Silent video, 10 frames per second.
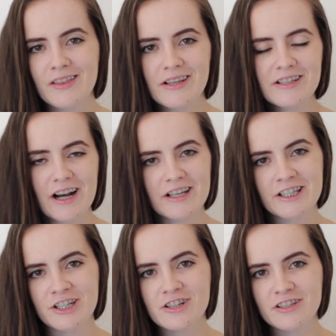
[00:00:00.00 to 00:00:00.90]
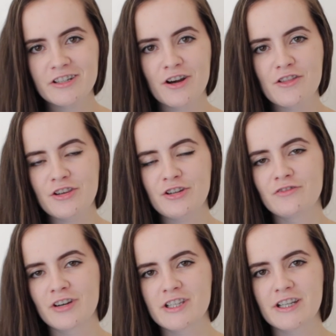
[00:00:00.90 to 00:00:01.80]
these guys seriously know the
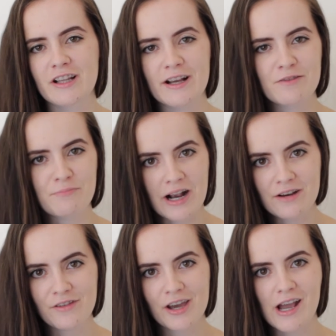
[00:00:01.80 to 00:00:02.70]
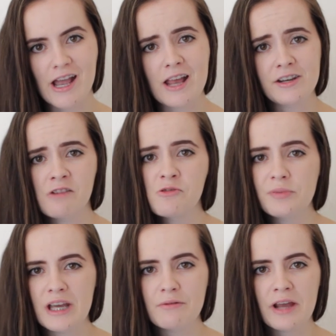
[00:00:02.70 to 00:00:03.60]
university like the back of their hand and will
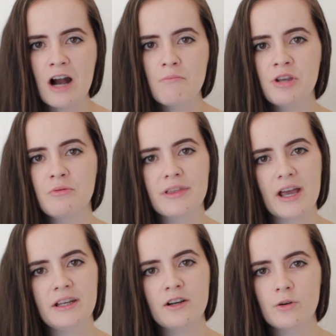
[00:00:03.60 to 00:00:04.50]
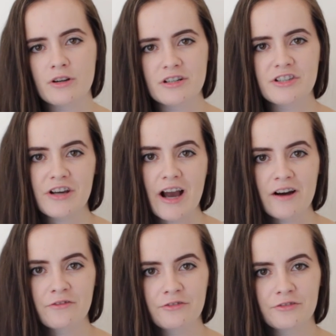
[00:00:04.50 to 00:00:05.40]
be able to help you with any queries you
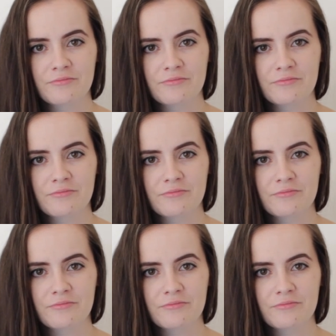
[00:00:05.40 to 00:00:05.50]
have.